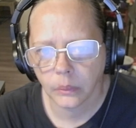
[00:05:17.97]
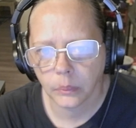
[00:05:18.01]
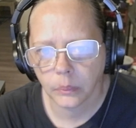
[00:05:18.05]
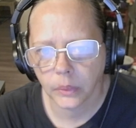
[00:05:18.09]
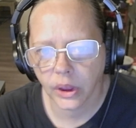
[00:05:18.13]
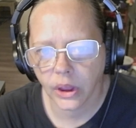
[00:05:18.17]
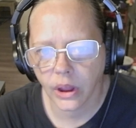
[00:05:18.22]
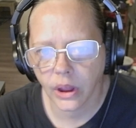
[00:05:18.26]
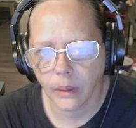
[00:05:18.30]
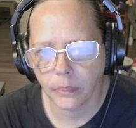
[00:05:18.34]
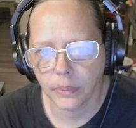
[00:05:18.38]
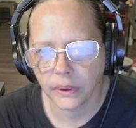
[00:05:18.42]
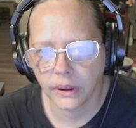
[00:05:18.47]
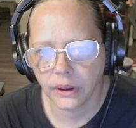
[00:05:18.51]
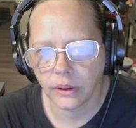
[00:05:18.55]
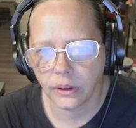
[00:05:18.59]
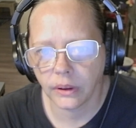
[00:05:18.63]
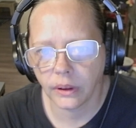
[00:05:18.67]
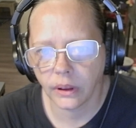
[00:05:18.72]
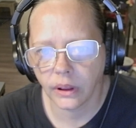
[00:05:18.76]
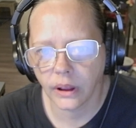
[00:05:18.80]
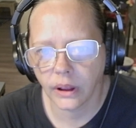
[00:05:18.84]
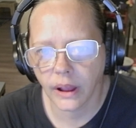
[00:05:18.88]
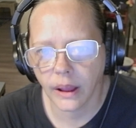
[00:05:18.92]

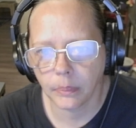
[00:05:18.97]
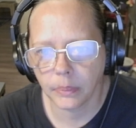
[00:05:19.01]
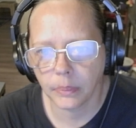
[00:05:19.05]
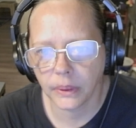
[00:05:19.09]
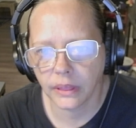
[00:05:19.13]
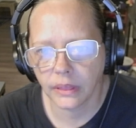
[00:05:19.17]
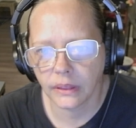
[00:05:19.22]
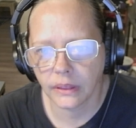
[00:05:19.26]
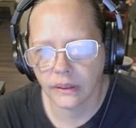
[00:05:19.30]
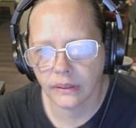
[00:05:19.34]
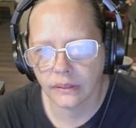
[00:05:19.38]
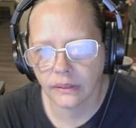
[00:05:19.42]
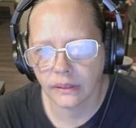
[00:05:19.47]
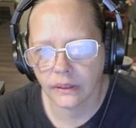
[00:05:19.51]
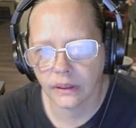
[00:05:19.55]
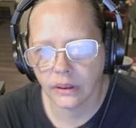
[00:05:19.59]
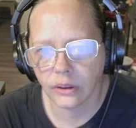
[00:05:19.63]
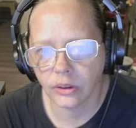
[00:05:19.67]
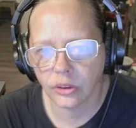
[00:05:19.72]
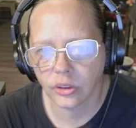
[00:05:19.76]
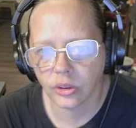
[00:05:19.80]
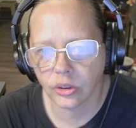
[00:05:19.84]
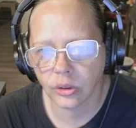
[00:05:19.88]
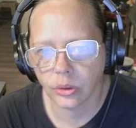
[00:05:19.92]
Copy this
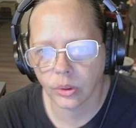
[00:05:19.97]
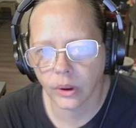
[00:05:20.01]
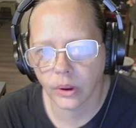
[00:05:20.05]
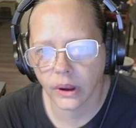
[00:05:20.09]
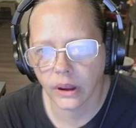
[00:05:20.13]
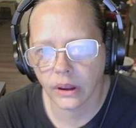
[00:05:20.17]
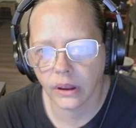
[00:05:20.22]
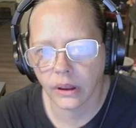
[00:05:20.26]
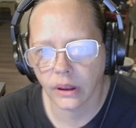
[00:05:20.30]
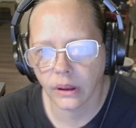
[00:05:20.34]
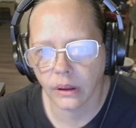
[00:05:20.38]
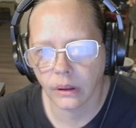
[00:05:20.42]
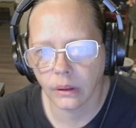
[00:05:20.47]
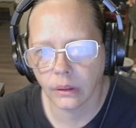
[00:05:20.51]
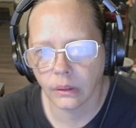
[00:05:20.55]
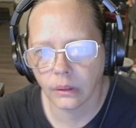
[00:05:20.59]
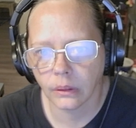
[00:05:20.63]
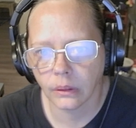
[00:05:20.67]
into a